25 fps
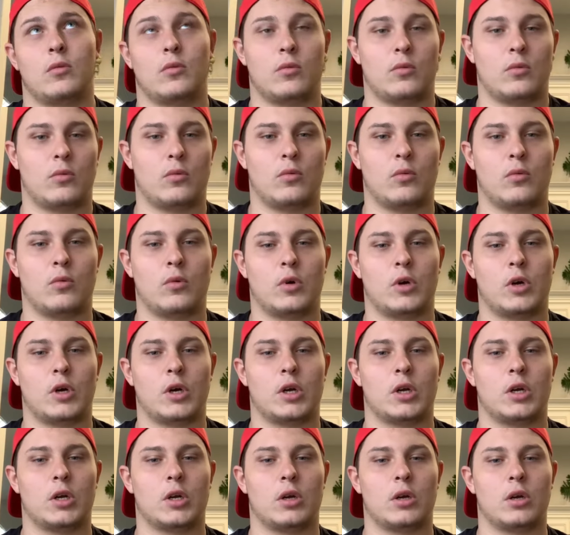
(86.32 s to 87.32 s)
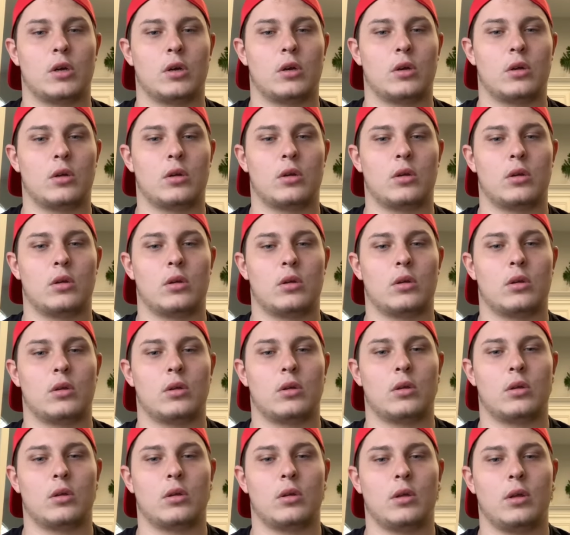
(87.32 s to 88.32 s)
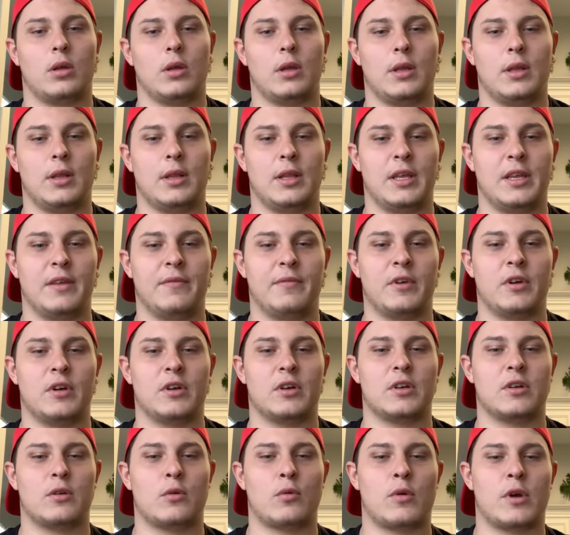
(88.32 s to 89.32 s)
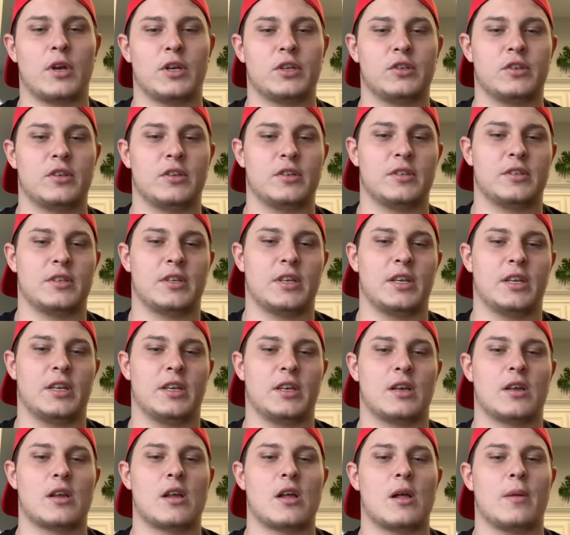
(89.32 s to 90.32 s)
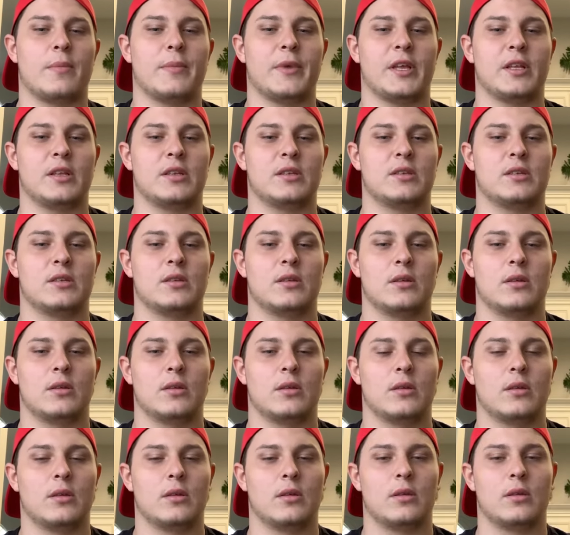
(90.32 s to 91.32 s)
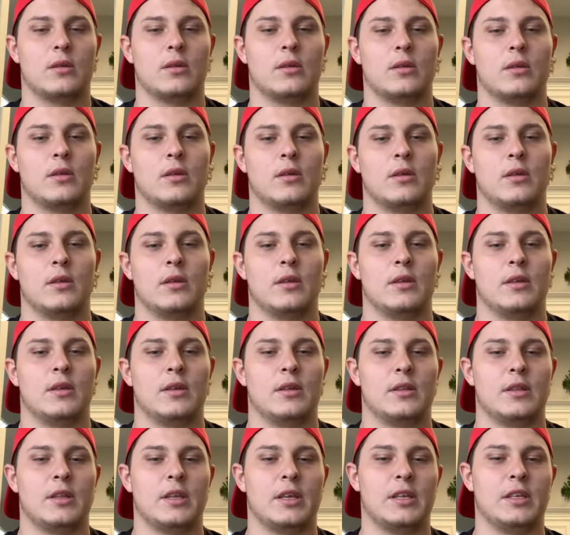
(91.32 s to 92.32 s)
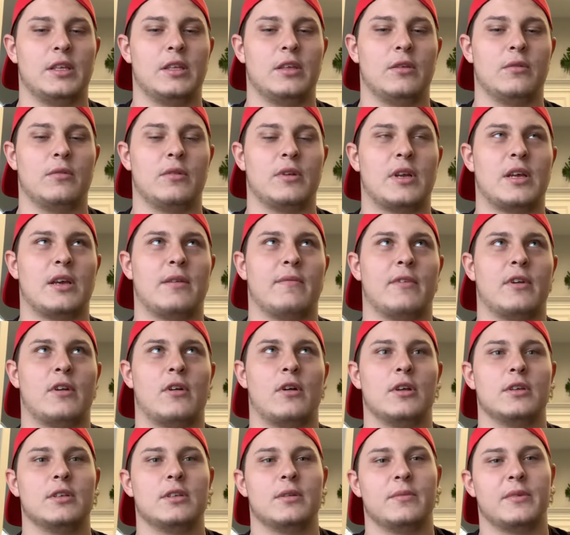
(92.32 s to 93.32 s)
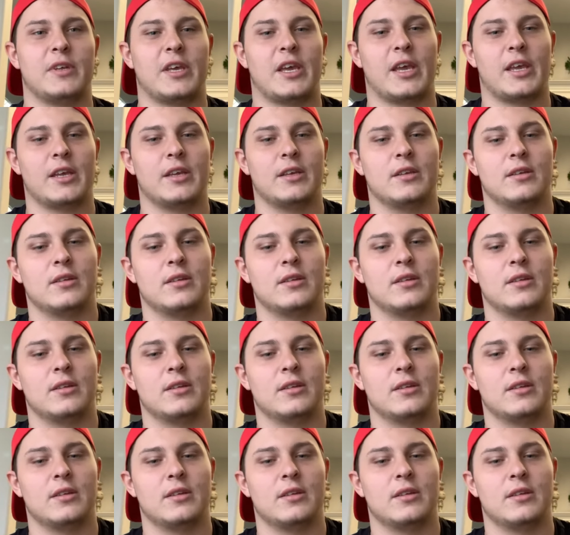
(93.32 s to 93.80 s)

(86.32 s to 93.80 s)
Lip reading: or leave your questions in the comments. Thank you and have an awesome day.